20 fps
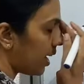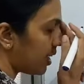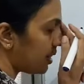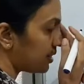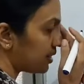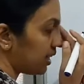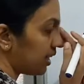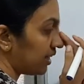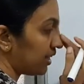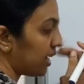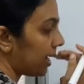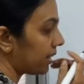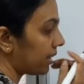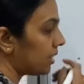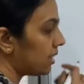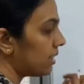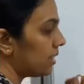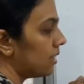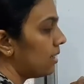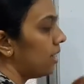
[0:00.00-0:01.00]
at an
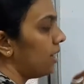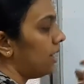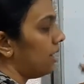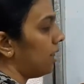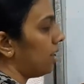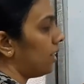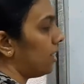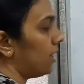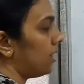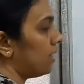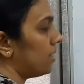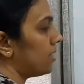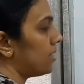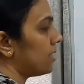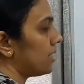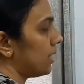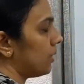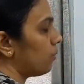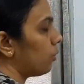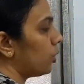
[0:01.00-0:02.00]
angle,
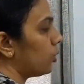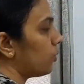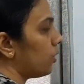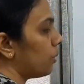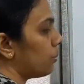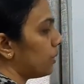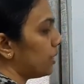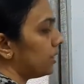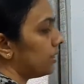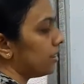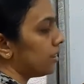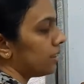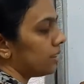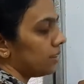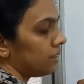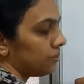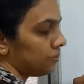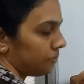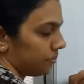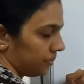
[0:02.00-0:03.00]
see what will be
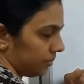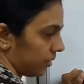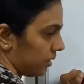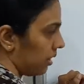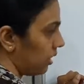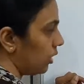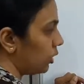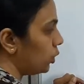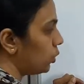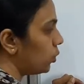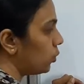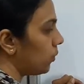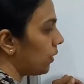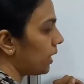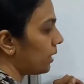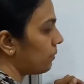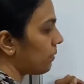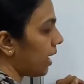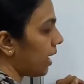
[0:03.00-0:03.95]
the uy